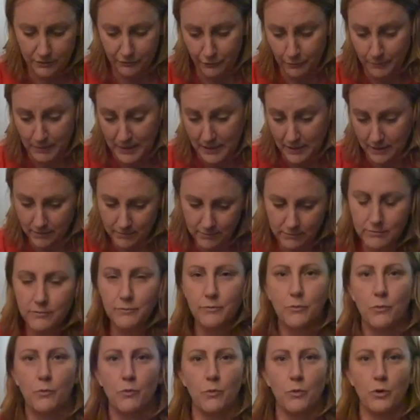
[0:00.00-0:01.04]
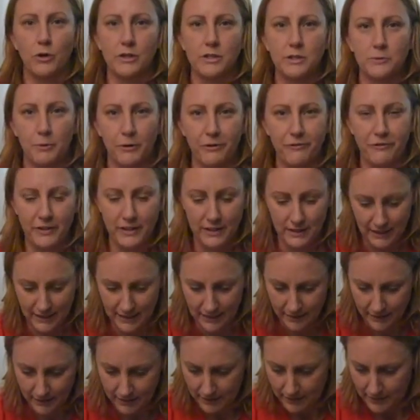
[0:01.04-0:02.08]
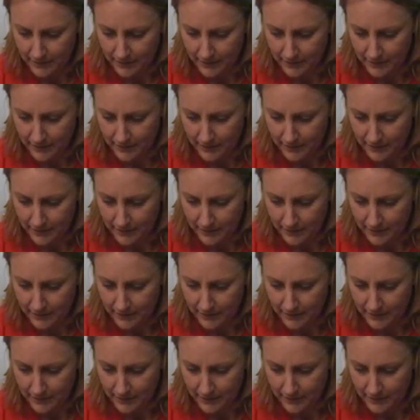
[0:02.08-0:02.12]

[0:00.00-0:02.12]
for me, works perfectly.